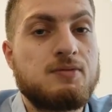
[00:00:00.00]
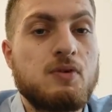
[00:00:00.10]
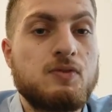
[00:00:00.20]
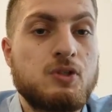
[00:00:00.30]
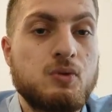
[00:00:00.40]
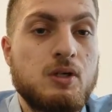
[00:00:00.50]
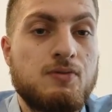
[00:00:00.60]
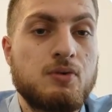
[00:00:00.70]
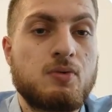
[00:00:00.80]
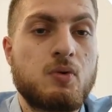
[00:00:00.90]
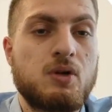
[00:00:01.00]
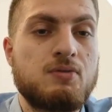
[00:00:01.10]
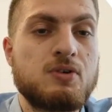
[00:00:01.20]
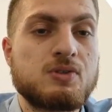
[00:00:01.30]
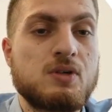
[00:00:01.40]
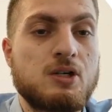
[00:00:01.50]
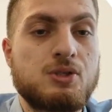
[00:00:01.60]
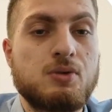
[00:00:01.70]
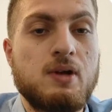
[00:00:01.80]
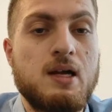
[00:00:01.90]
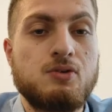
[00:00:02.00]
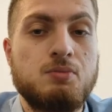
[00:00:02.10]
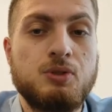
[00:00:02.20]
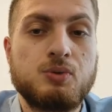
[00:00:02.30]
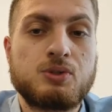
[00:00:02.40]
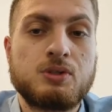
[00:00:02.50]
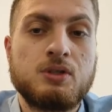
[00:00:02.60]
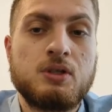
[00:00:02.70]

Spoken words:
52 different road infrastructure attributes.